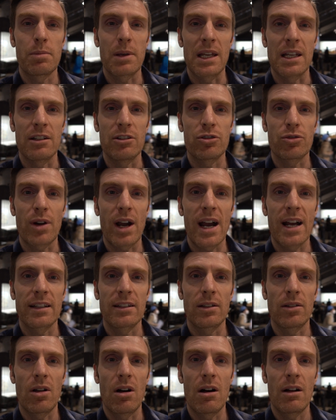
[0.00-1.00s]
being
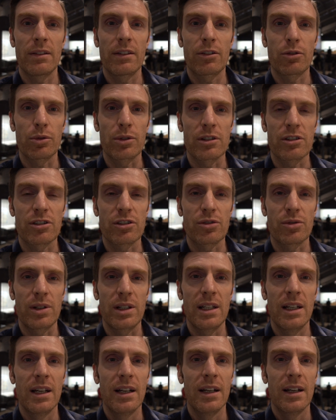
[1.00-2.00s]
dragged along through the
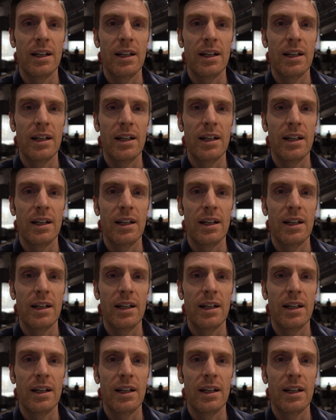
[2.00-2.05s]
street.